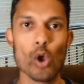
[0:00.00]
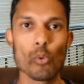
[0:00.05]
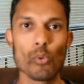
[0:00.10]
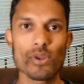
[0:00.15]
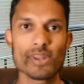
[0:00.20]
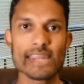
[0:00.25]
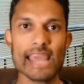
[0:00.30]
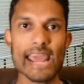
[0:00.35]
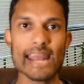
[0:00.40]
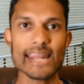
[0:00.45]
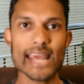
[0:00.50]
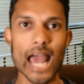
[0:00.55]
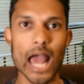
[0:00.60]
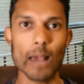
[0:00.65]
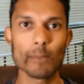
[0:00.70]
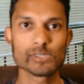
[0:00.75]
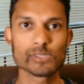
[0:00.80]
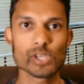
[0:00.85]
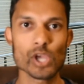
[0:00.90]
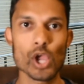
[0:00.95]
With native
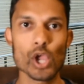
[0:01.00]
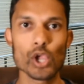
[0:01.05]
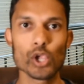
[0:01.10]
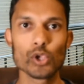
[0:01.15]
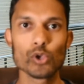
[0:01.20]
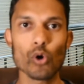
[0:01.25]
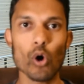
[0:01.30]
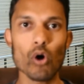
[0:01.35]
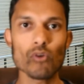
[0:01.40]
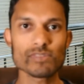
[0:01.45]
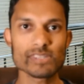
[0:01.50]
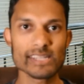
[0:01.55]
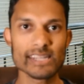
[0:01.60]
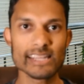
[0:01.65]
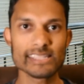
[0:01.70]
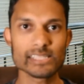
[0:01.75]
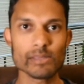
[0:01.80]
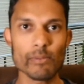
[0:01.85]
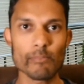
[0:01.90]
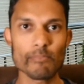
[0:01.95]
apps, you often
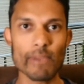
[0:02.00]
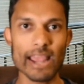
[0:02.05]
need to